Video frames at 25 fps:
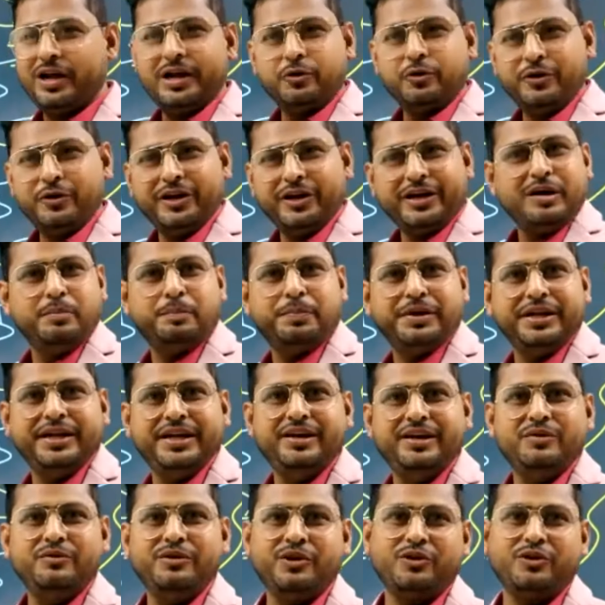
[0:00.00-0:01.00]
to your company,
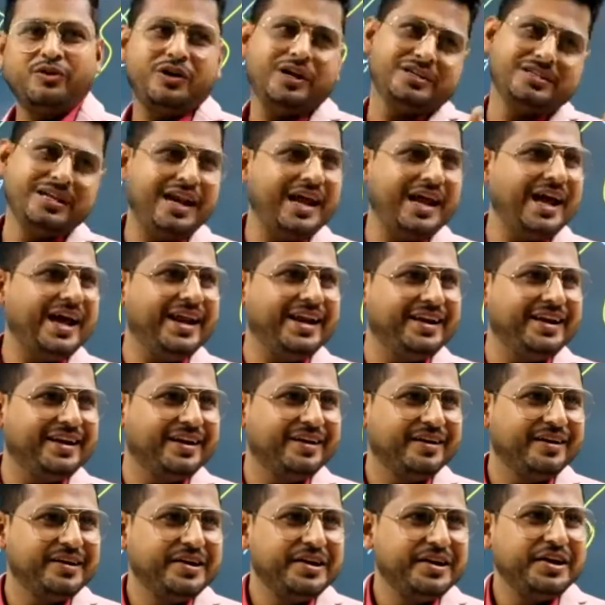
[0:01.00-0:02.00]
we call as LAN.
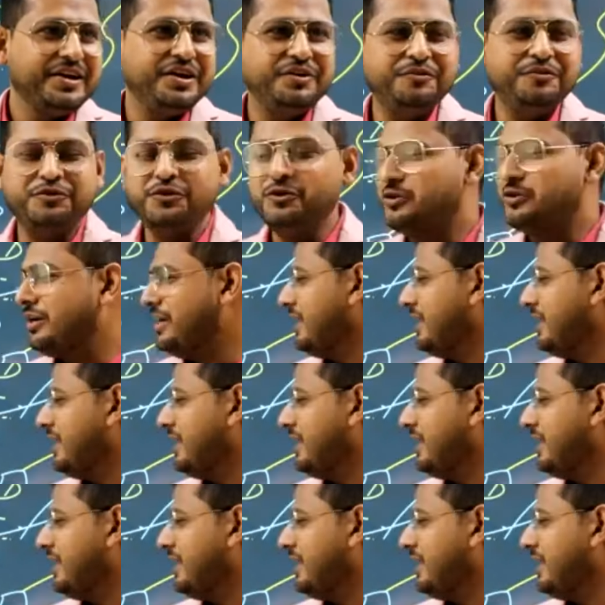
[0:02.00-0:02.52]
If you connect